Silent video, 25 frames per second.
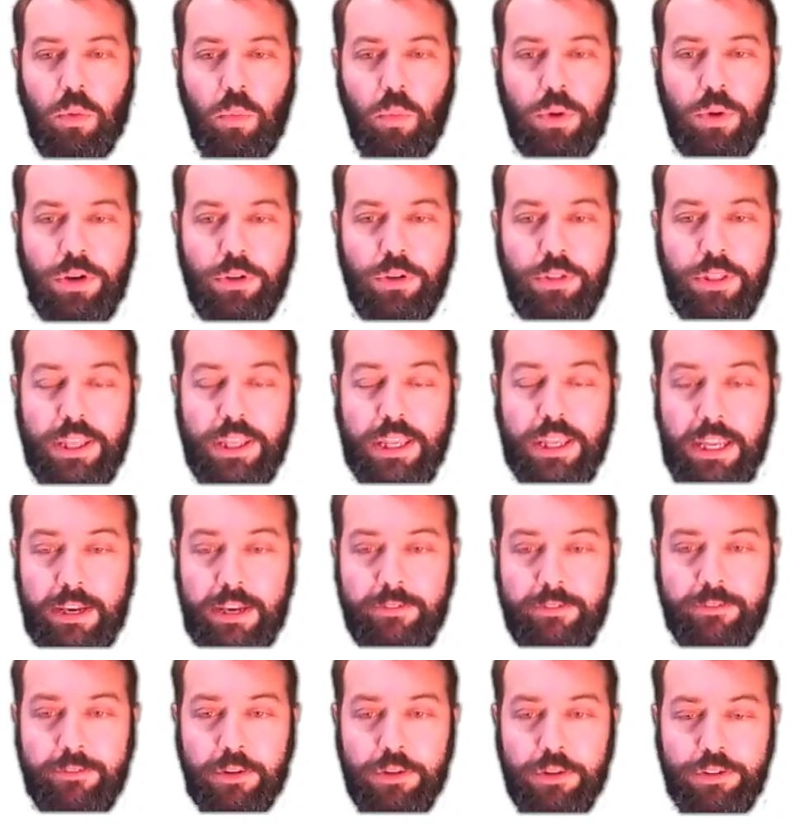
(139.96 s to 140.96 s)
we do the
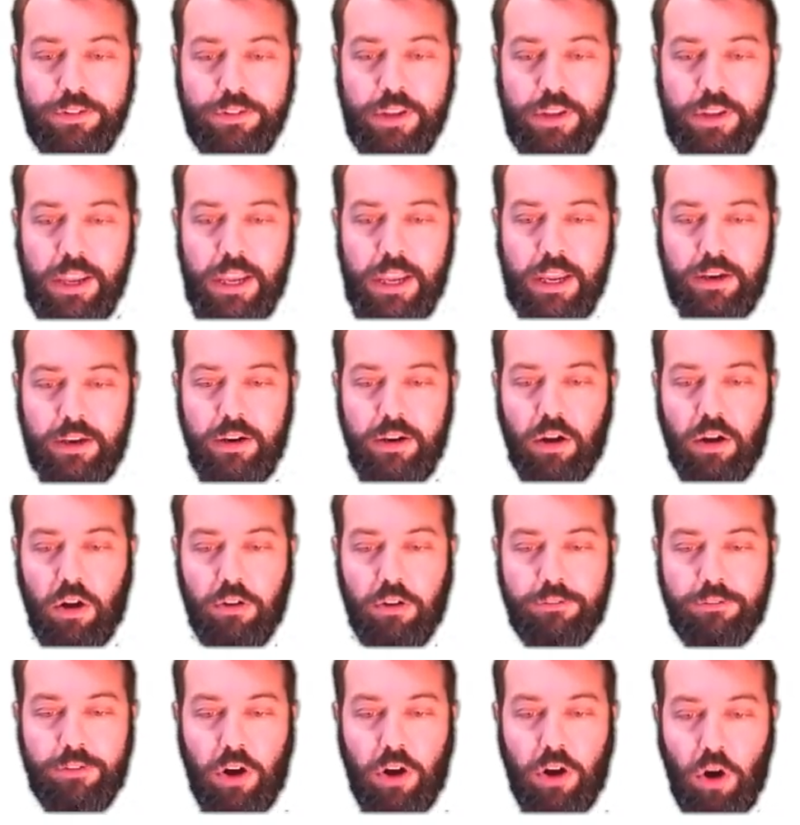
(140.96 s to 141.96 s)
inverse tan
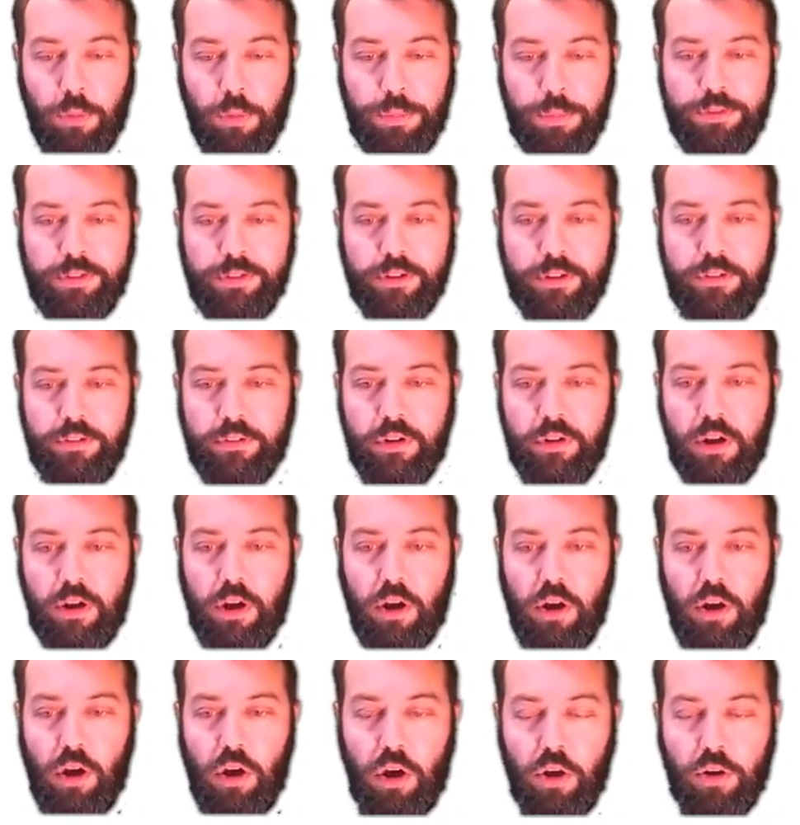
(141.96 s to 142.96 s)
of opposite
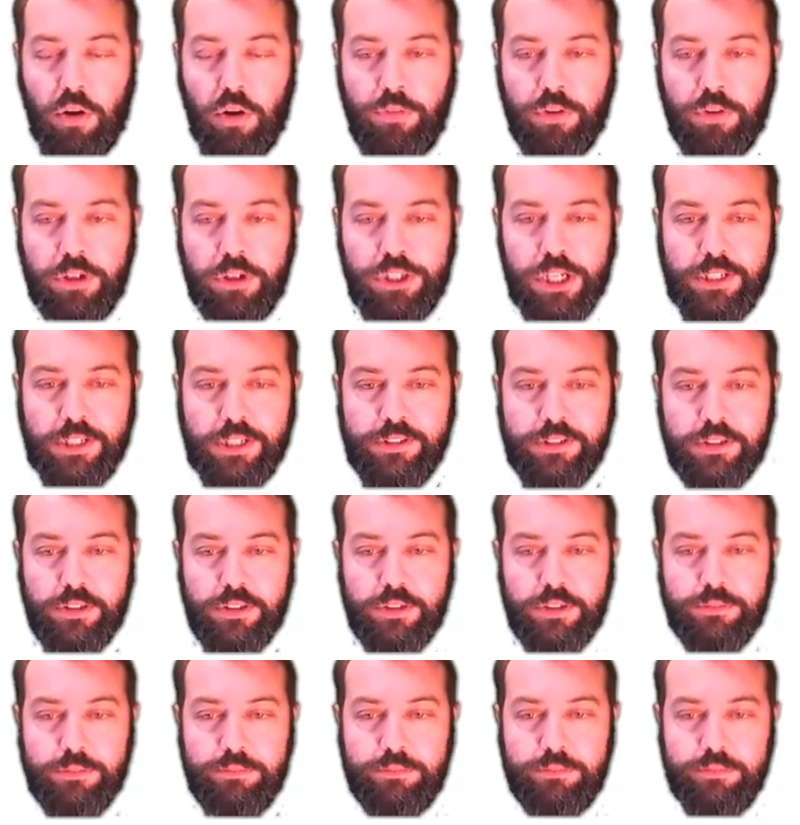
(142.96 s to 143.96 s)
over
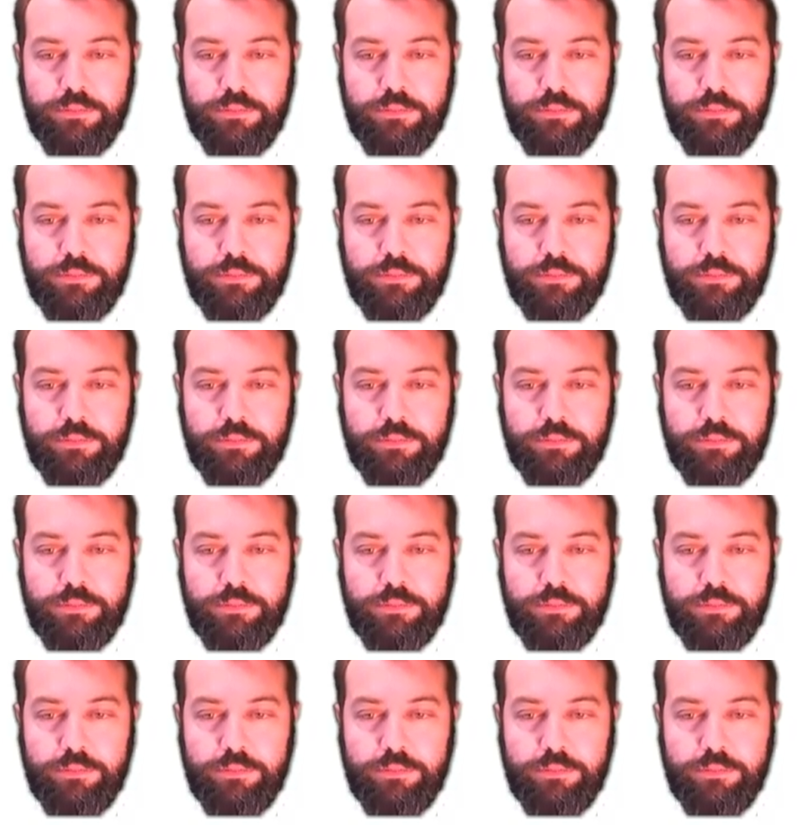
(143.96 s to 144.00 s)
adjacent.